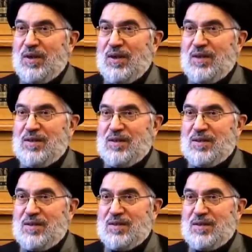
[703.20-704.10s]

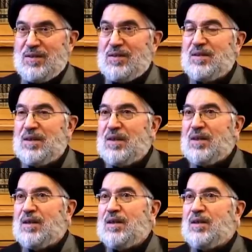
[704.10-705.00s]
his
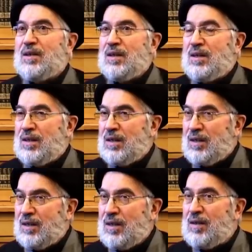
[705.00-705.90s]

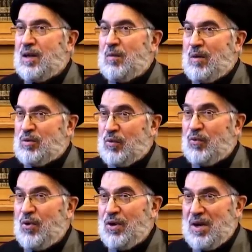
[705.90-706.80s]
the Imams
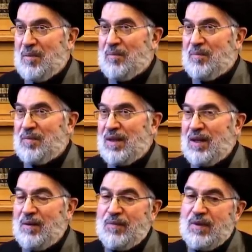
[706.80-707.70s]
before him, yeah,